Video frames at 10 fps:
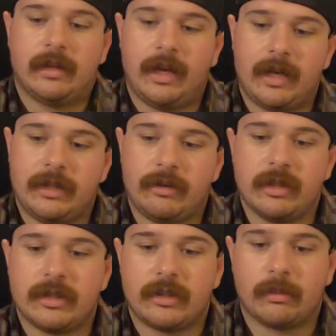and you
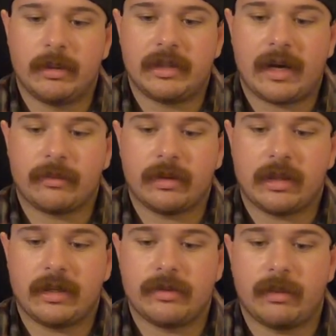can still baton with
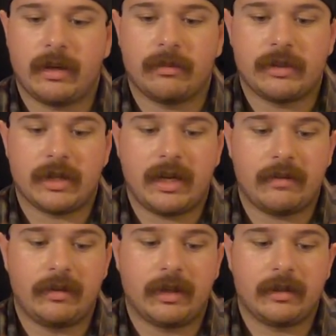it as well, which I
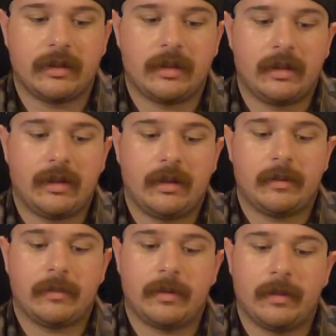have done.
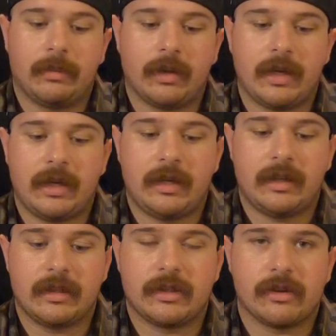The blade
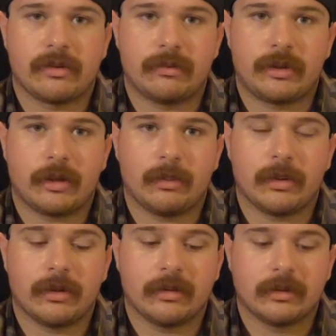is also
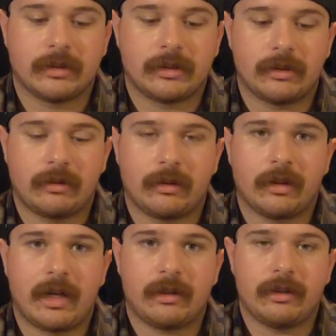sharper, so it'll
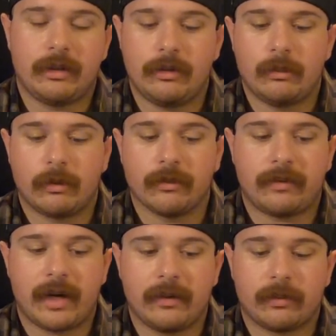allow you to do more
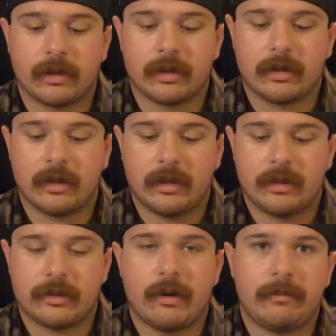fine work.
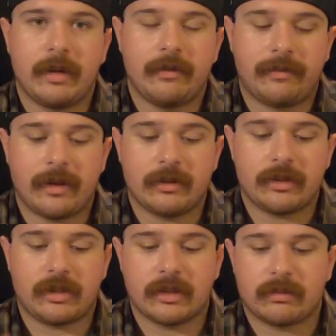So I've made feather
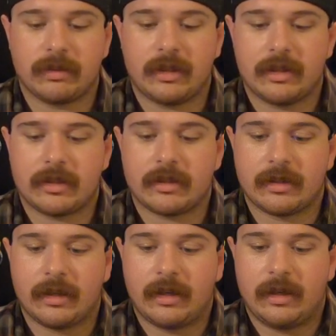sticks with this,
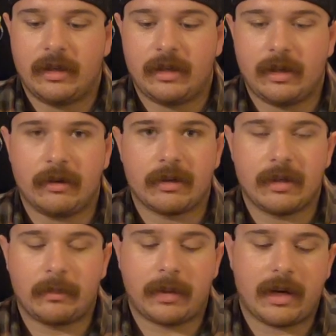get
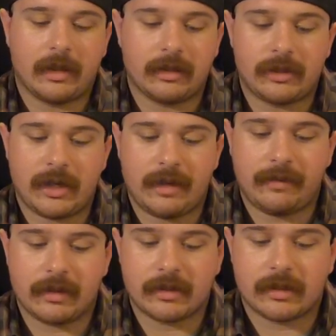a pile of
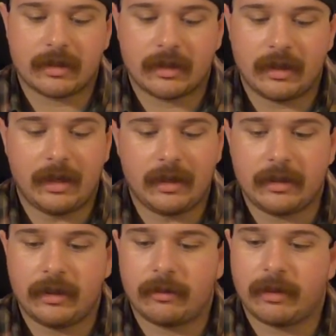shavings
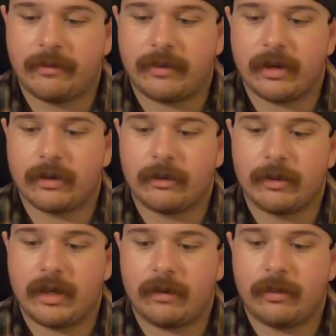and get a fire
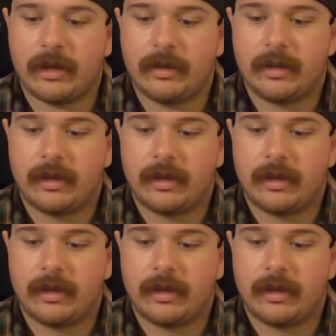going that way.